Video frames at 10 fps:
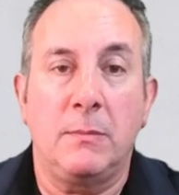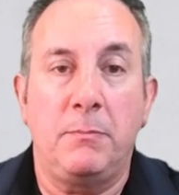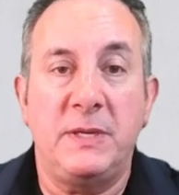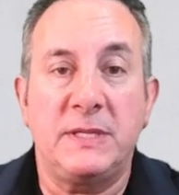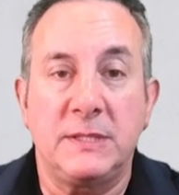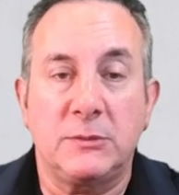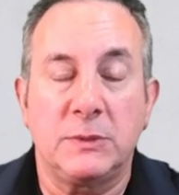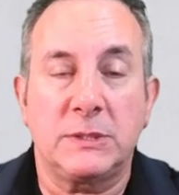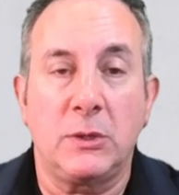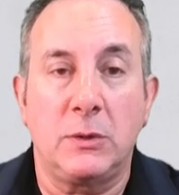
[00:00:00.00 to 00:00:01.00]
business was
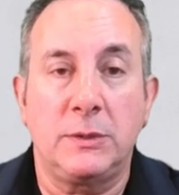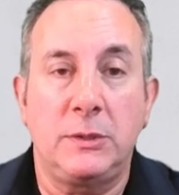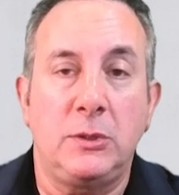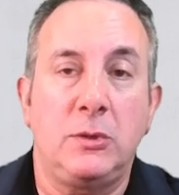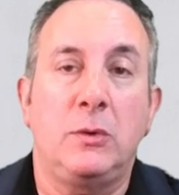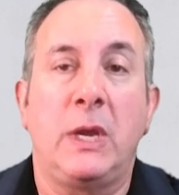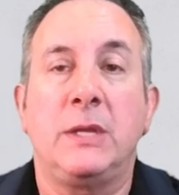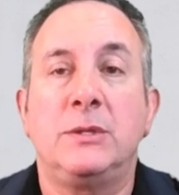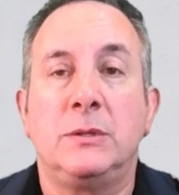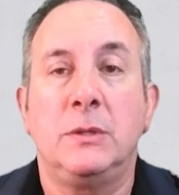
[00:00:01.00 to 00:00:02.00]
sold to a
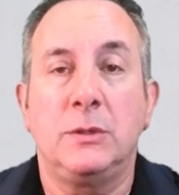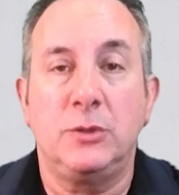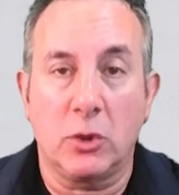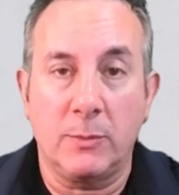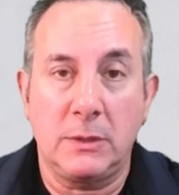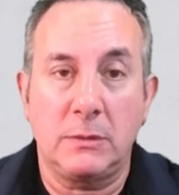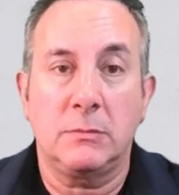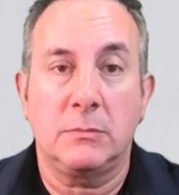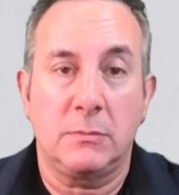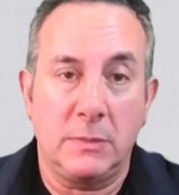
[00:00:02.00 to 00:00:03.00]
German
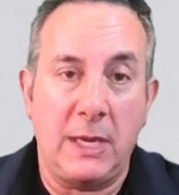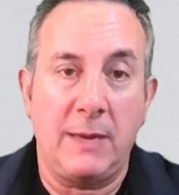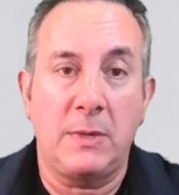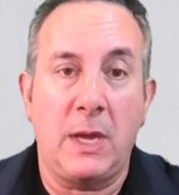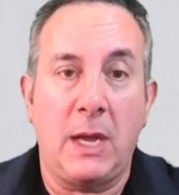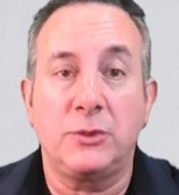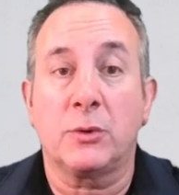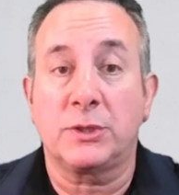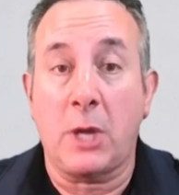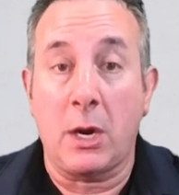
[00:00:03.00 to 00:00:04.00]
named uh,
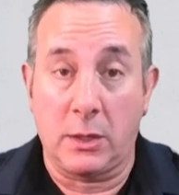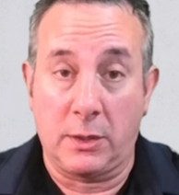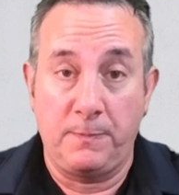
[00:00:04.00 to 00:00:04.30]
George Karg,